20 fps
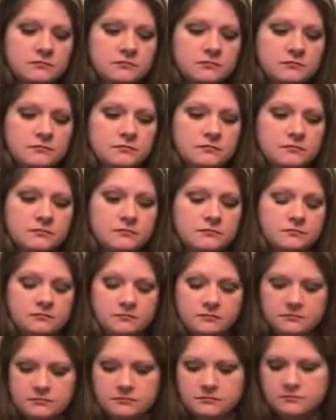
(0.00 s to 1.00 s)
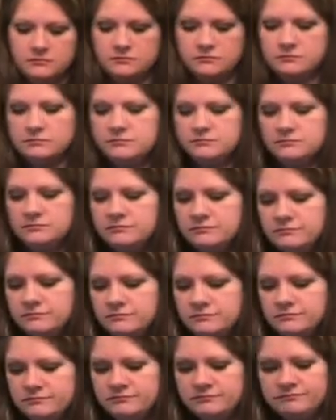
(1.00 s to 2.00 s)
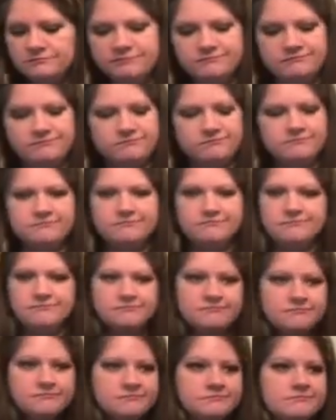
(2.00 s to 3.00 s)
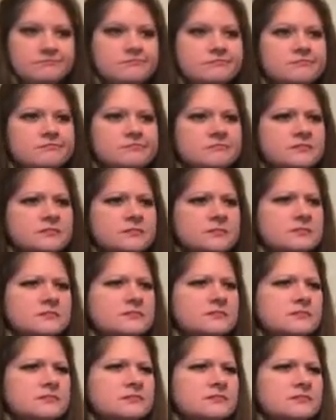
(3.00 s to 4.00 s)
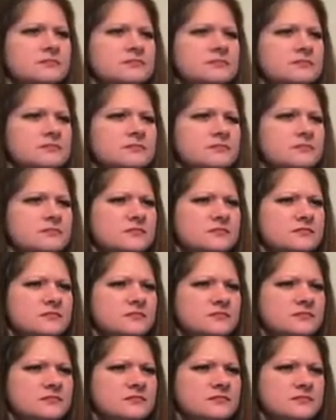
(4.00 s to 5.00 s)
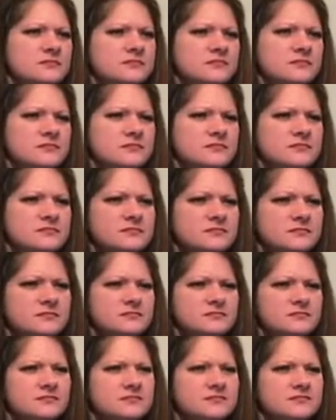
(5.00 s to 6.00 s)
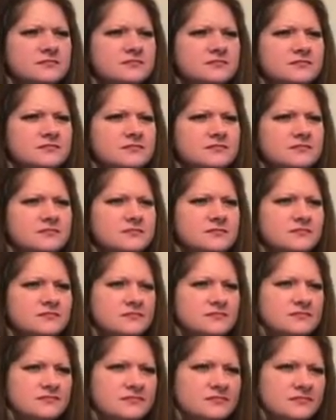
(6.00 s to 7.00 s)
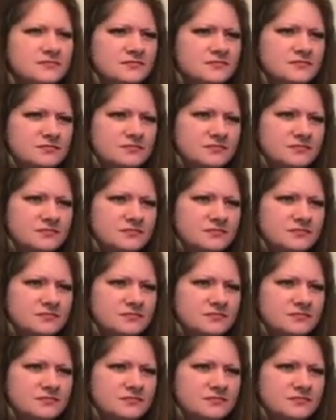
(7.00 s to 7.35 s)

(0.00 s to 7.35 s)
(not speaking)